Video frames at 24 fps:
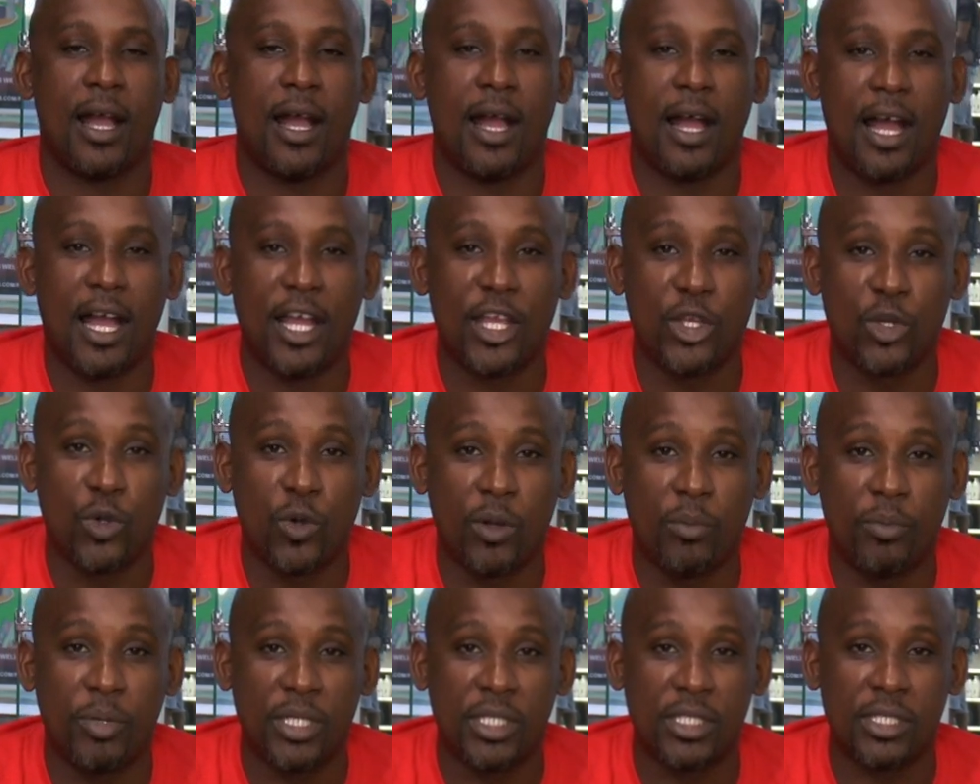Are you
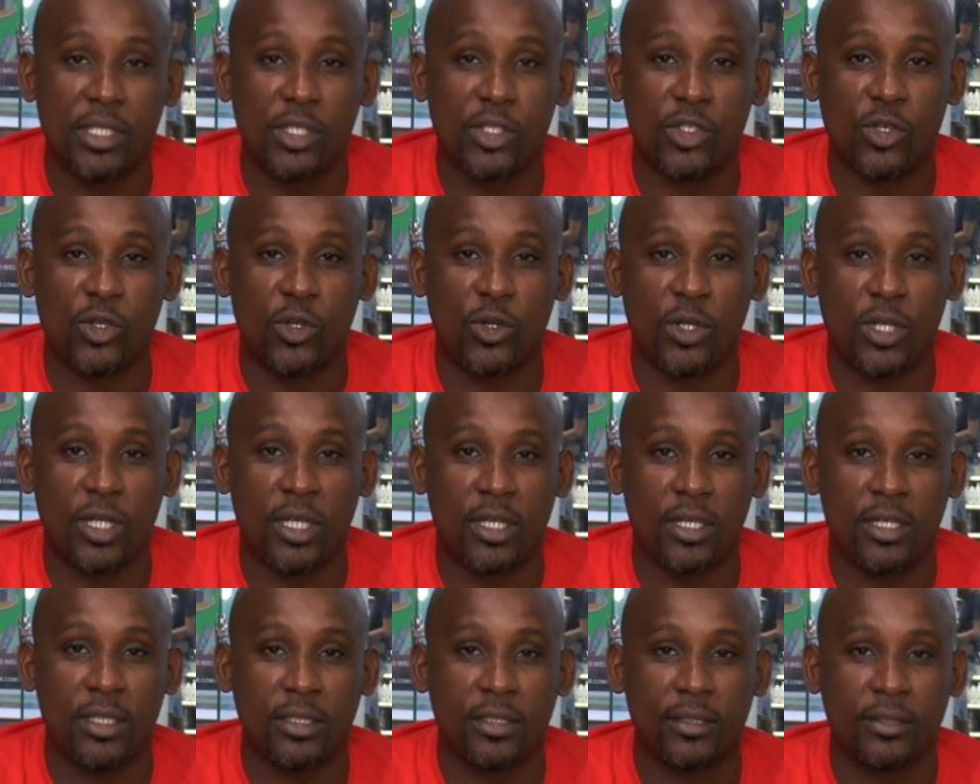a business
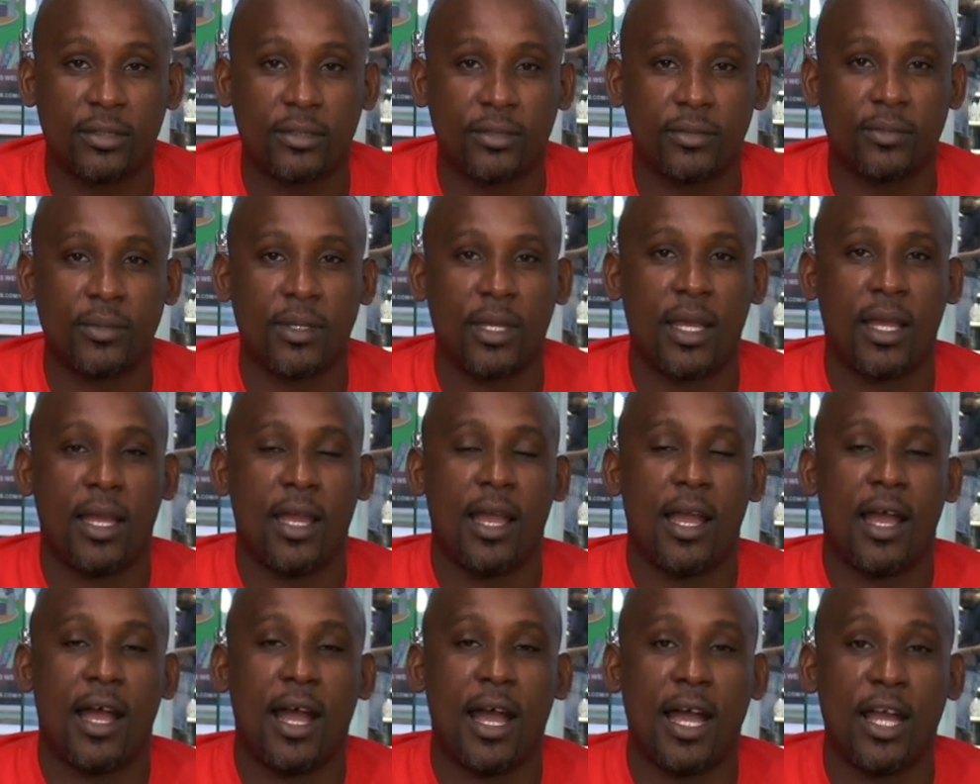owner?
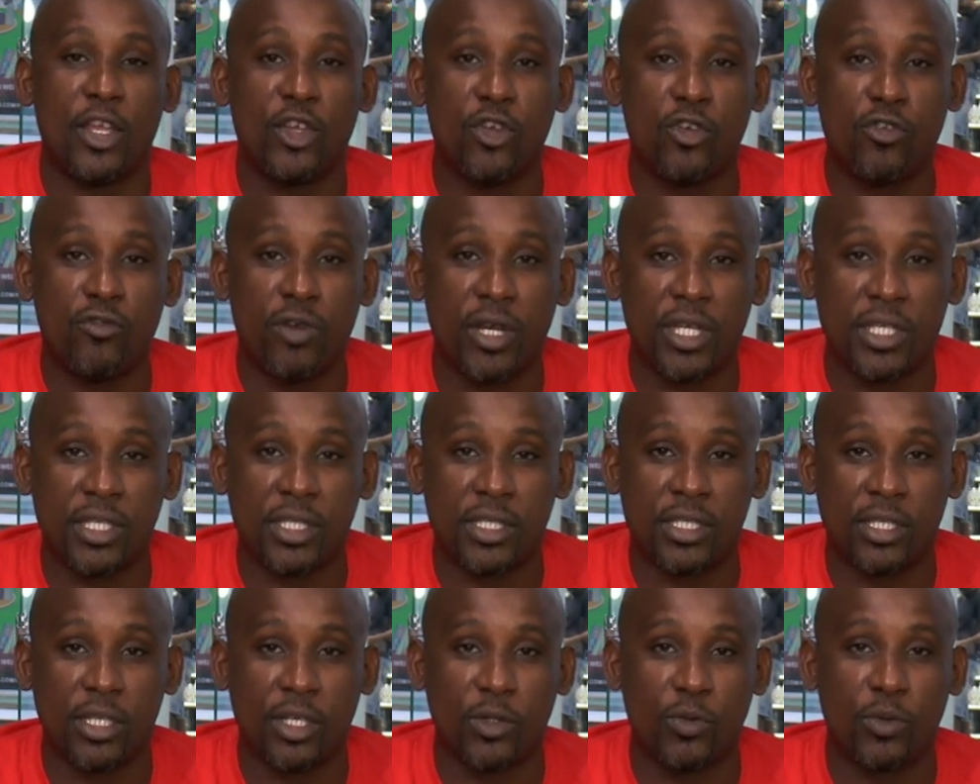Are you
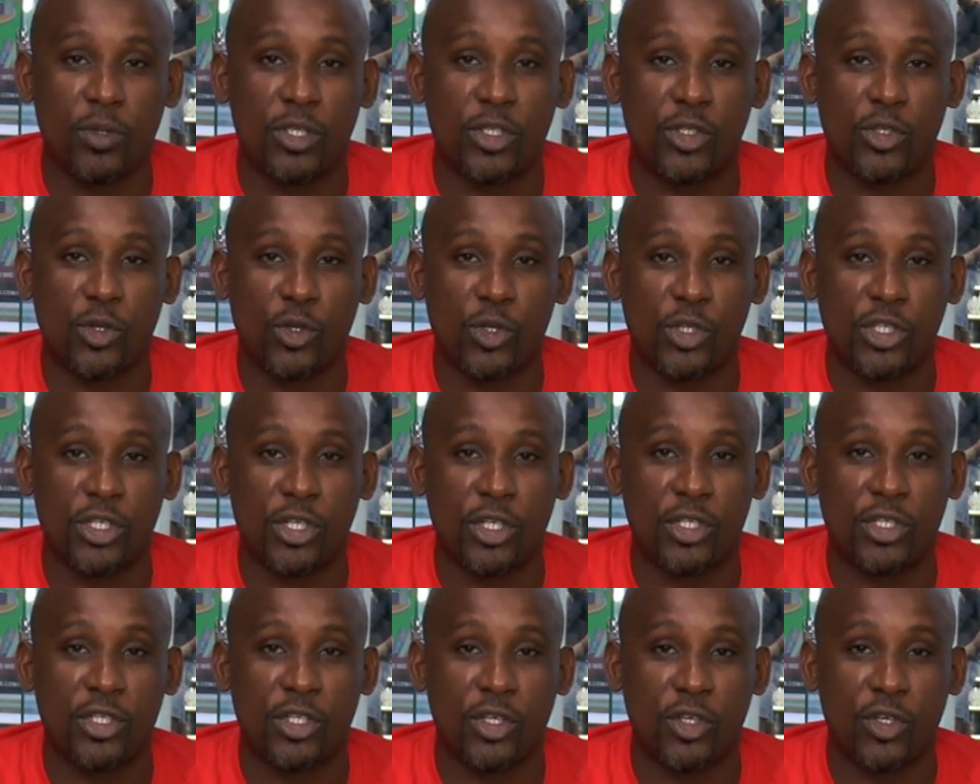registered with
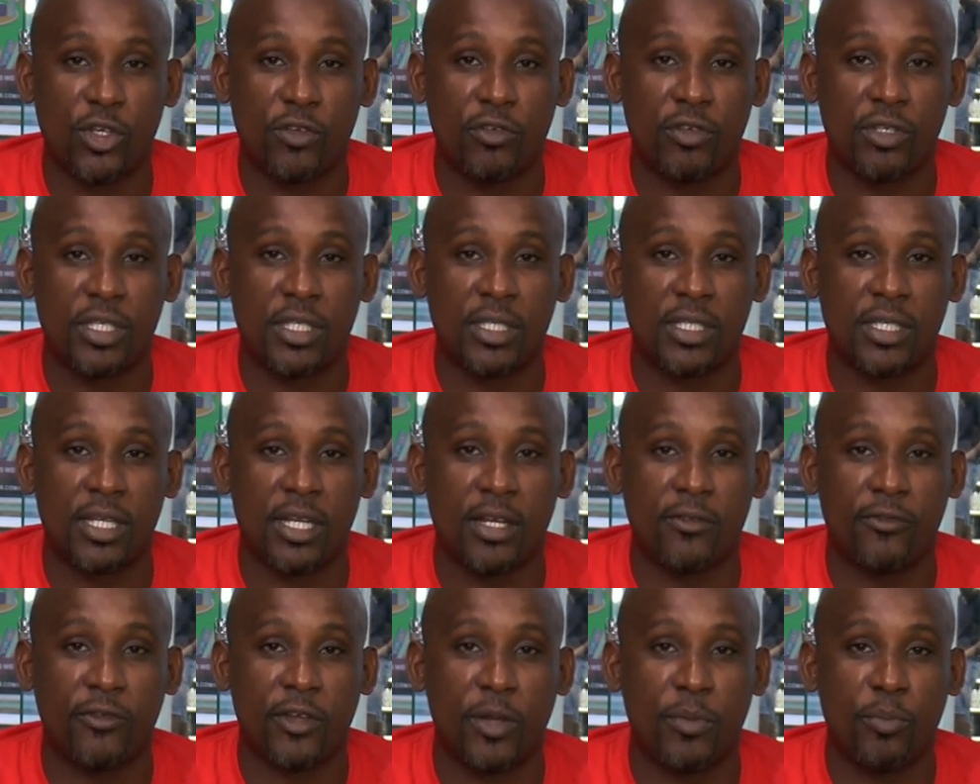Social Security
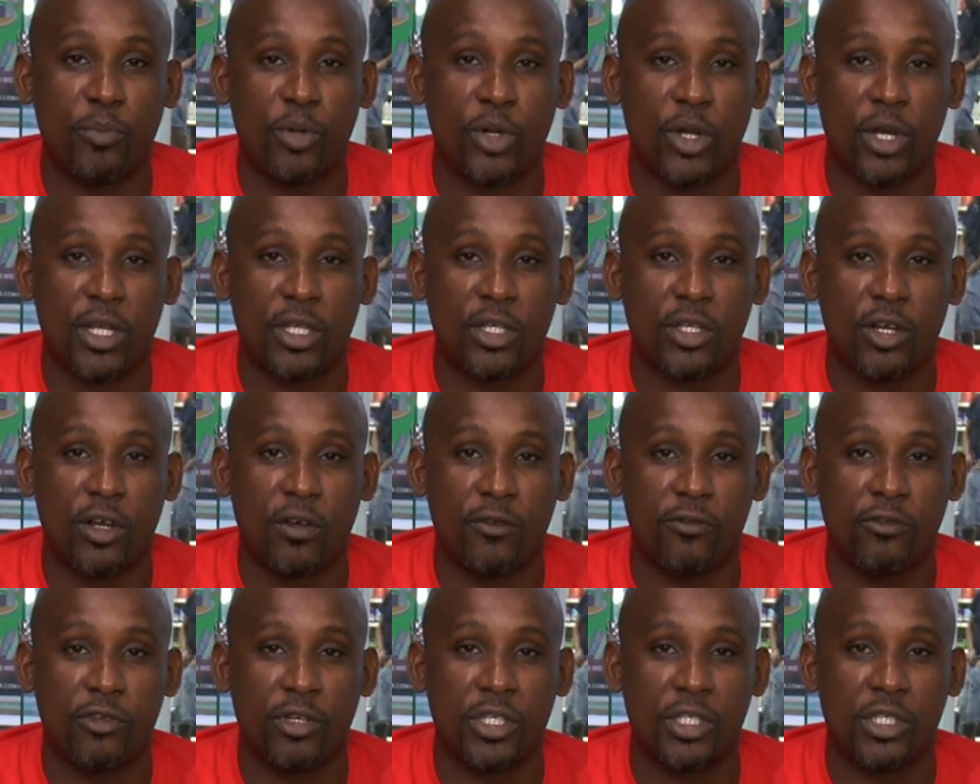self-employed
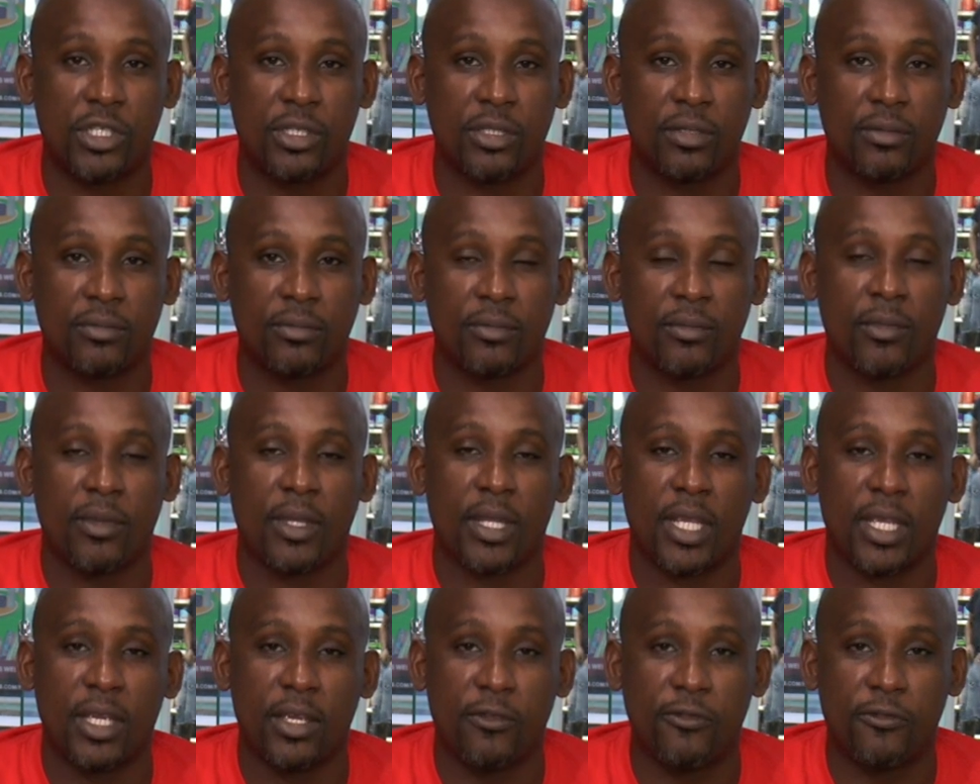coverage?
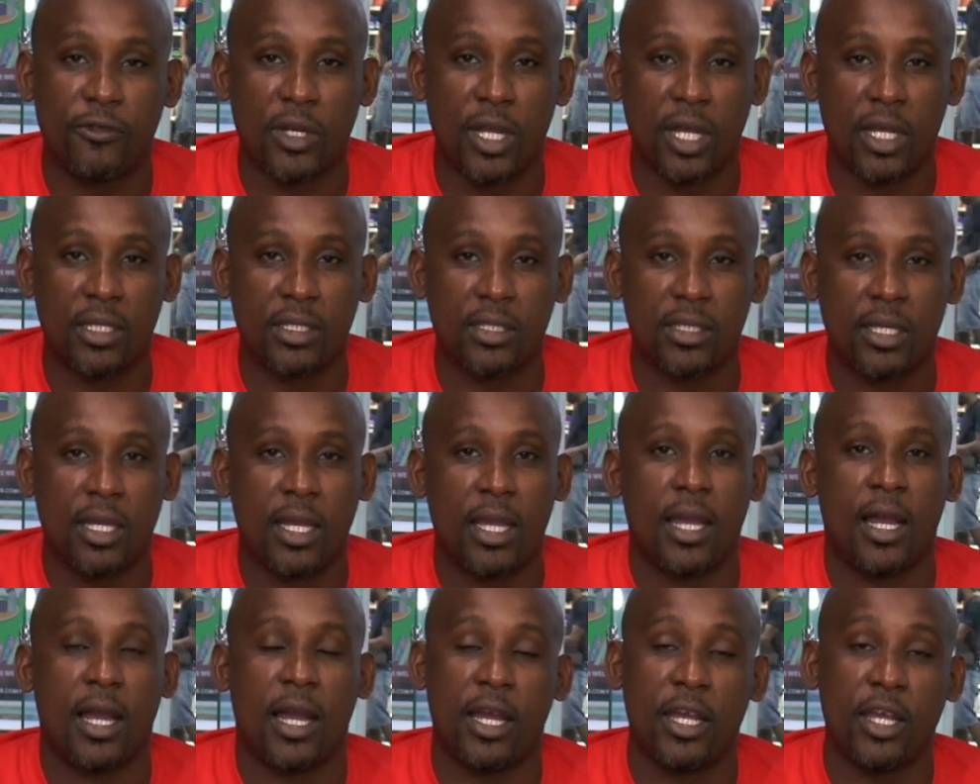If not,
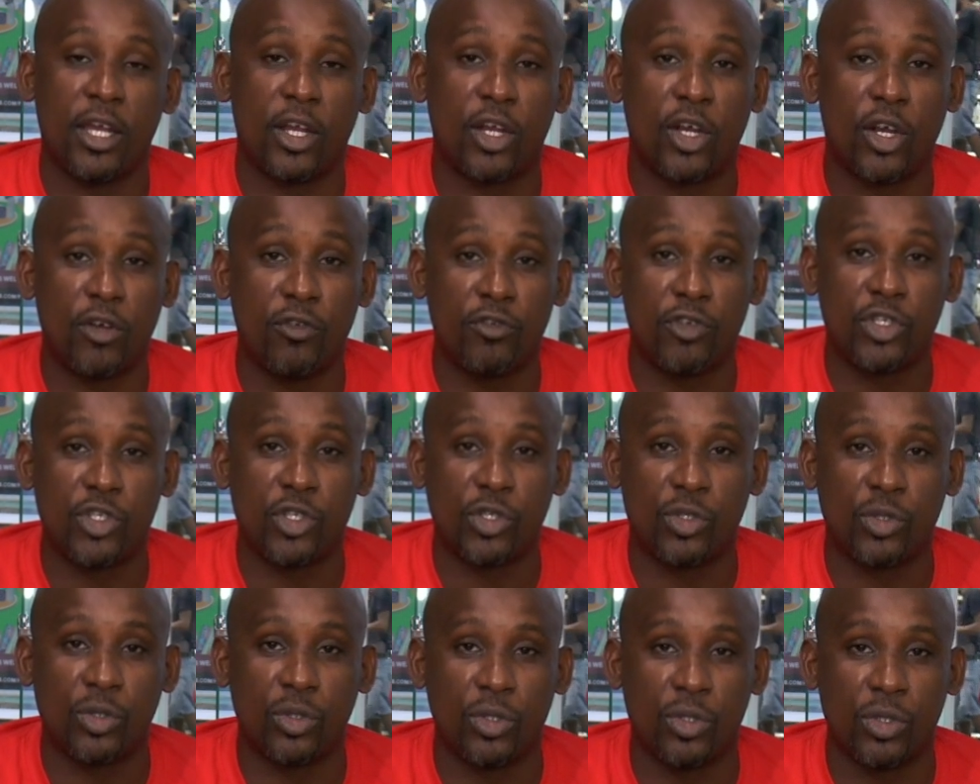I encourage you
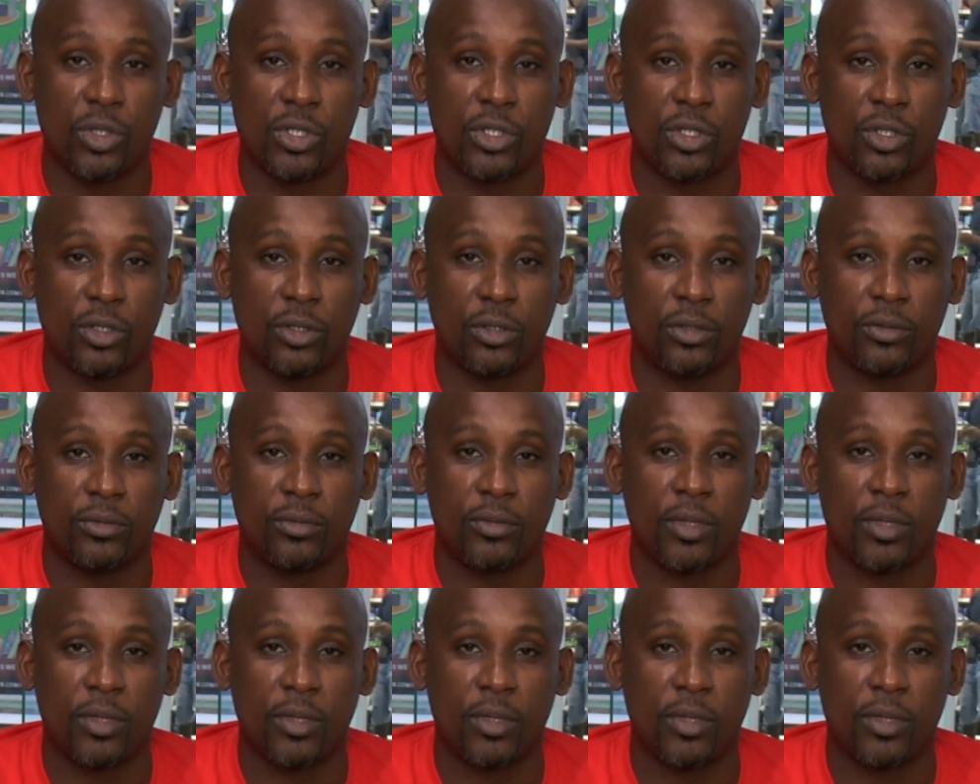to do so.